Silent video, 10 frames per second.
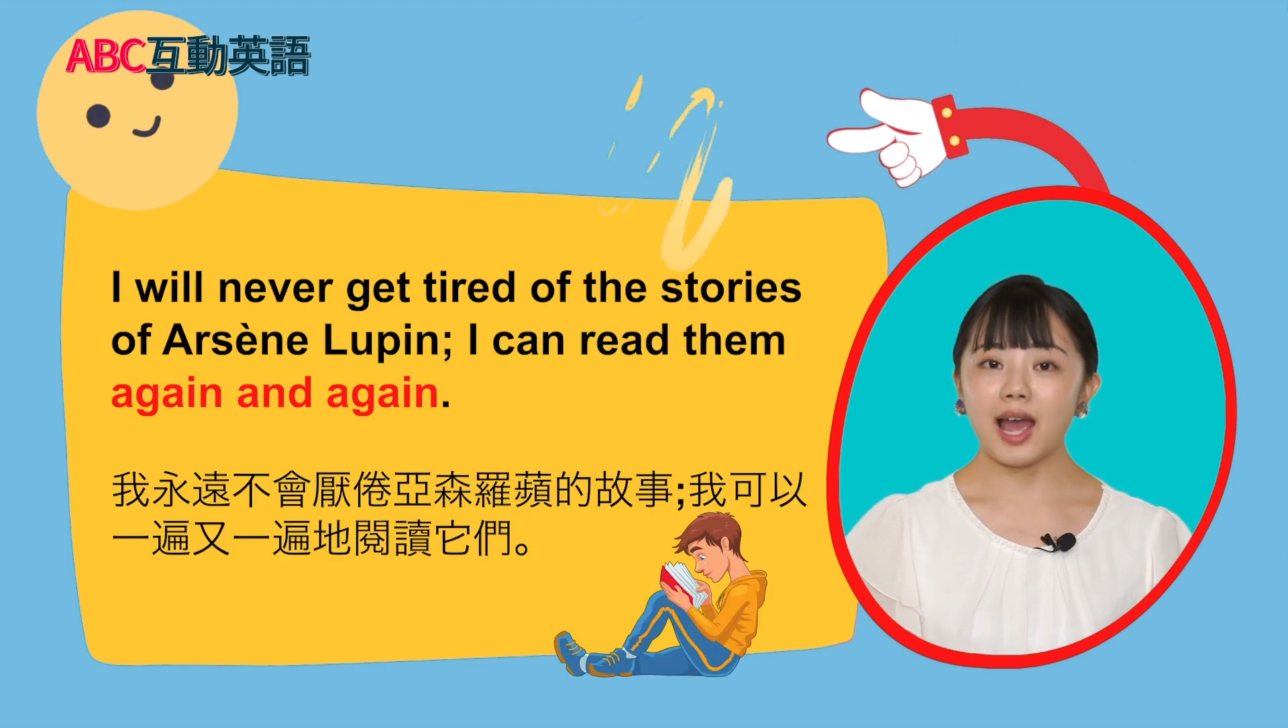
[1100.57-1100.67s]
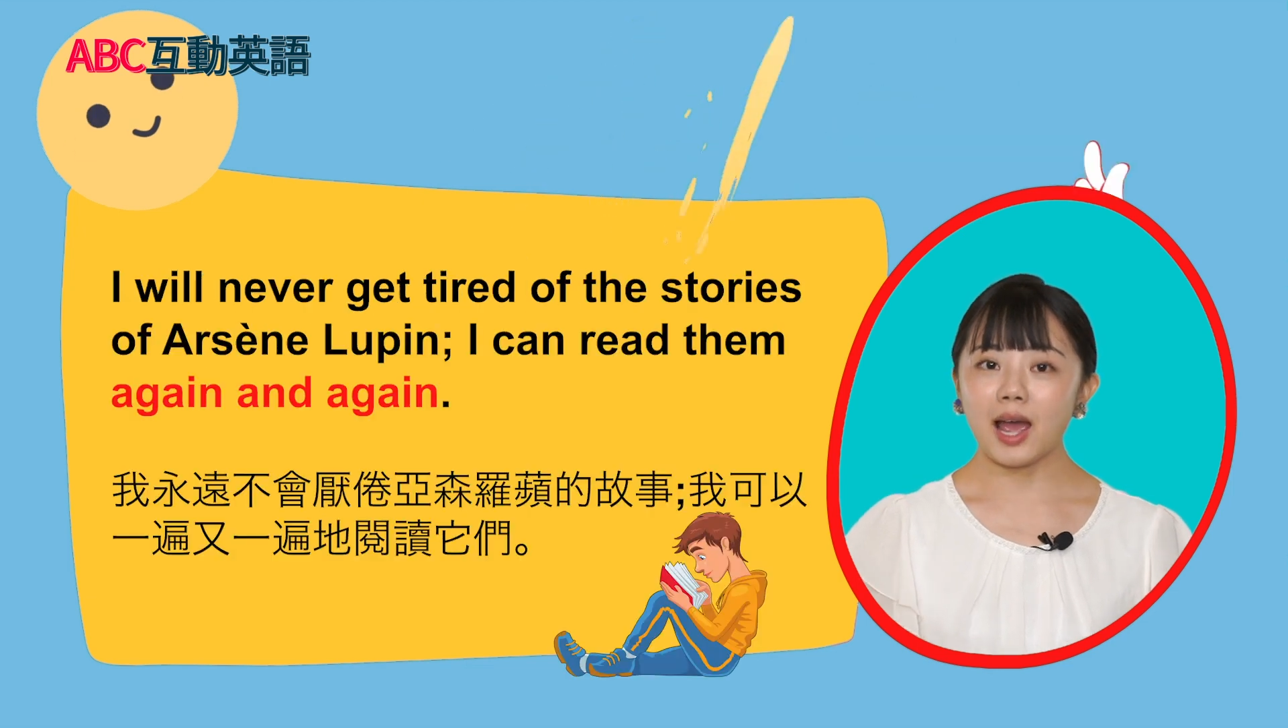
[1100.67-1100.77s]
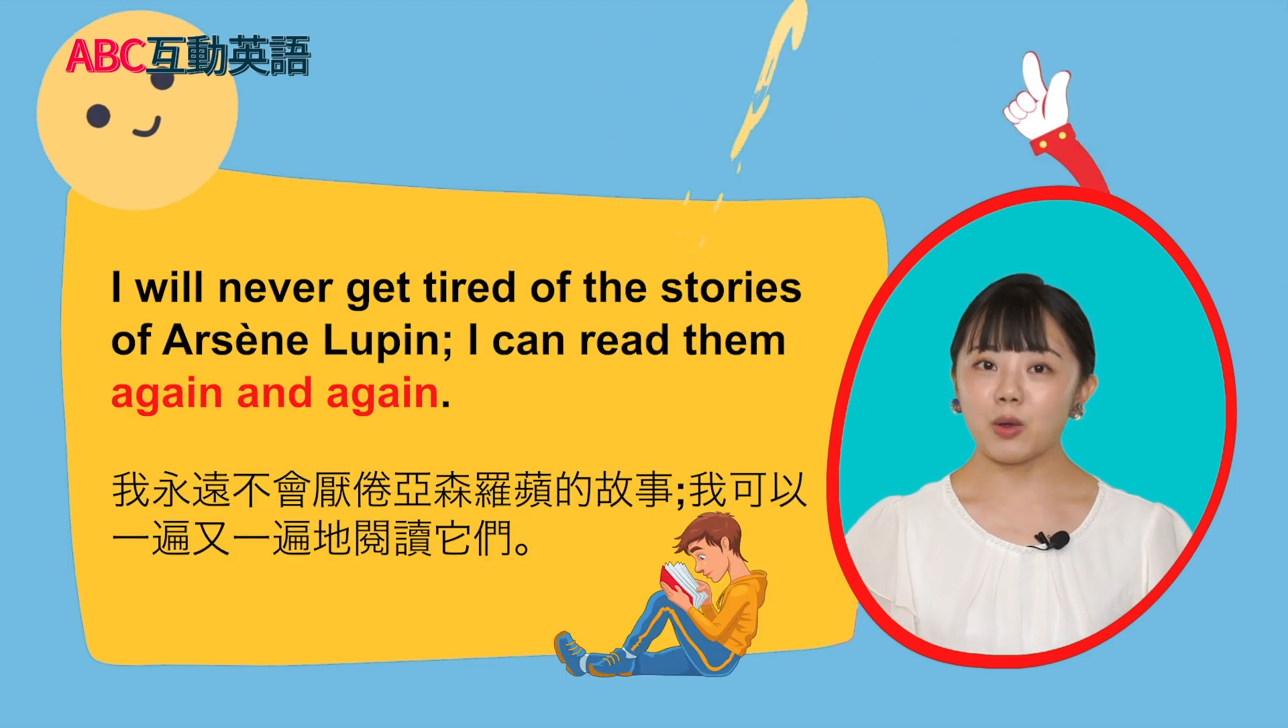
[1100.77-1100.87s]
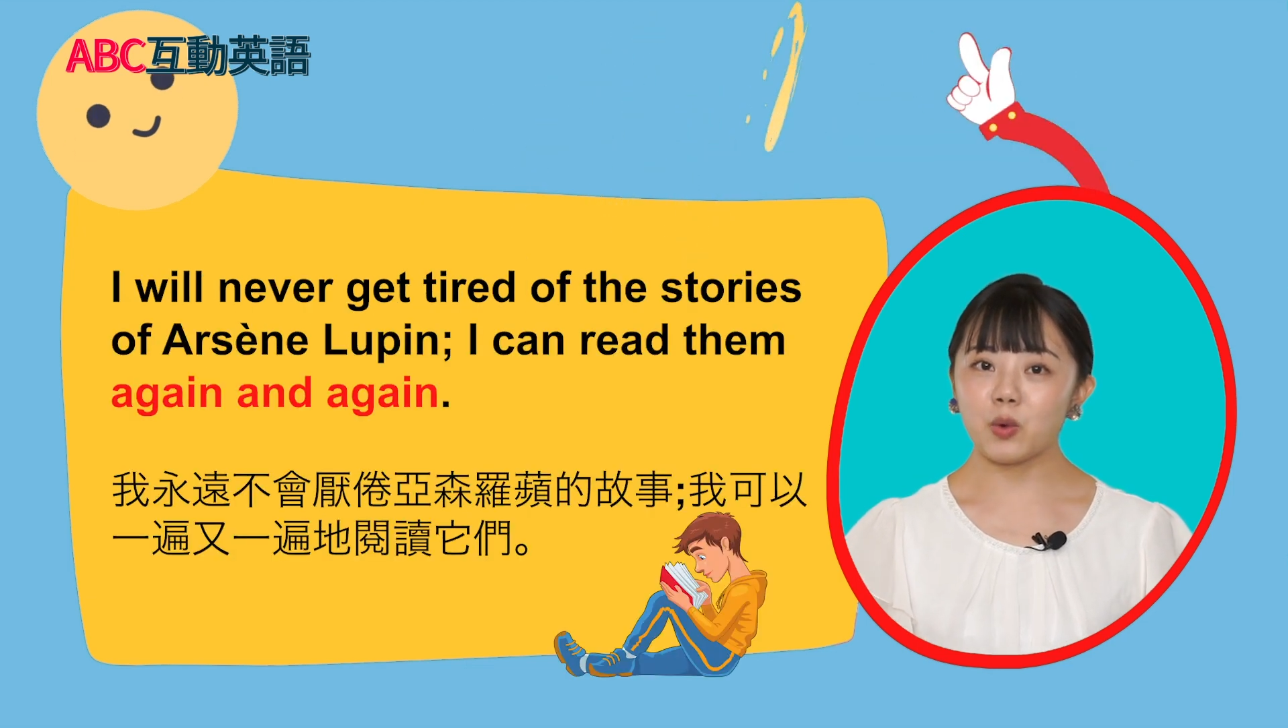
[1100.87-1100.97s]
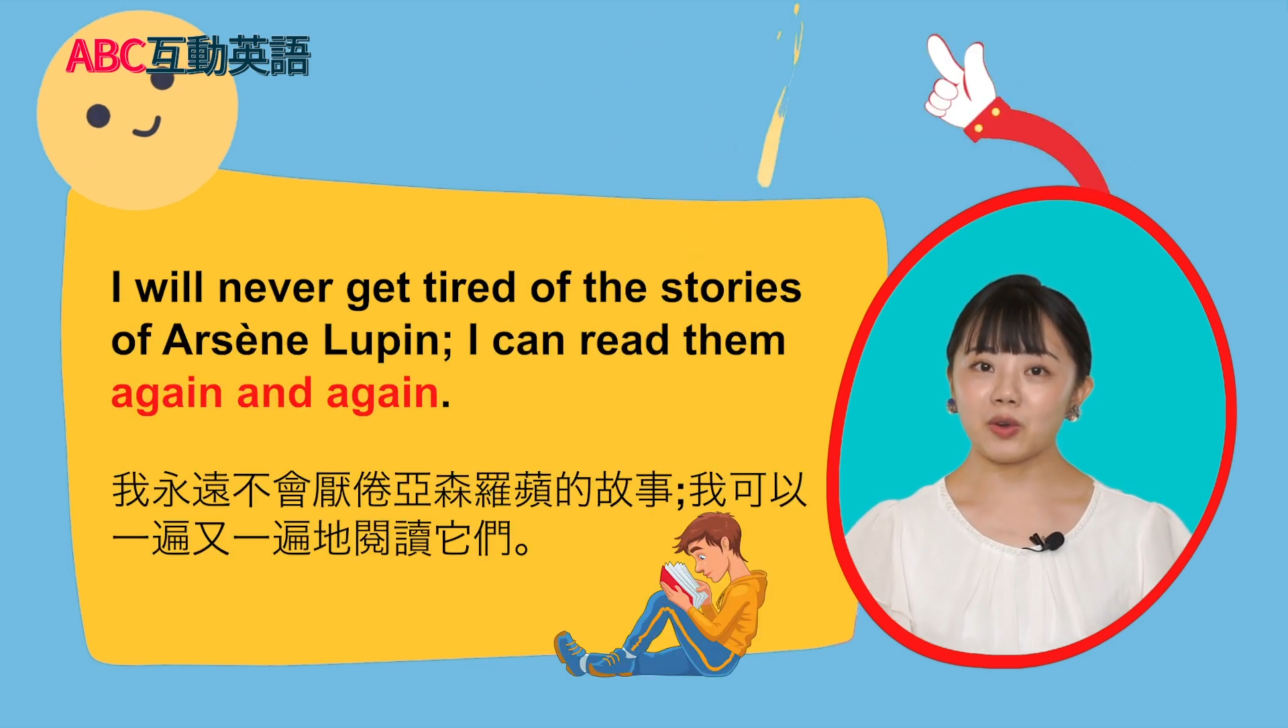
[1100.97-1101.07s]

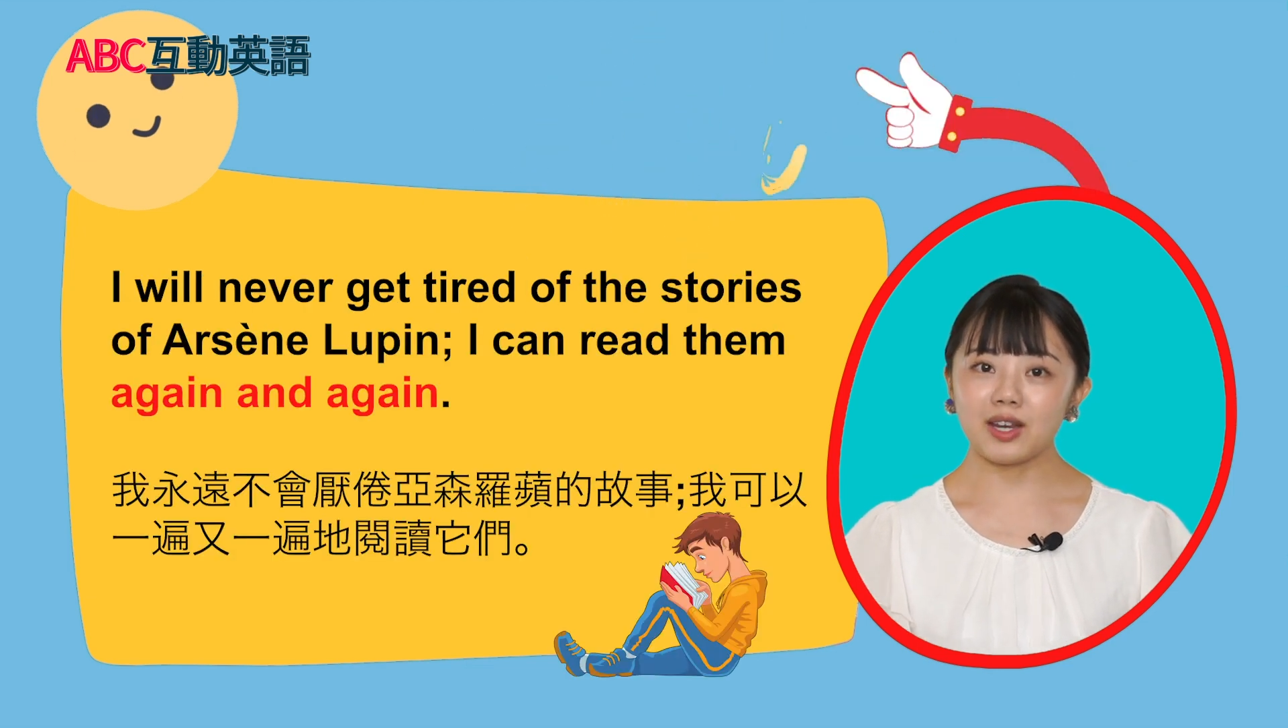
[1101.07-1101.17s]
I will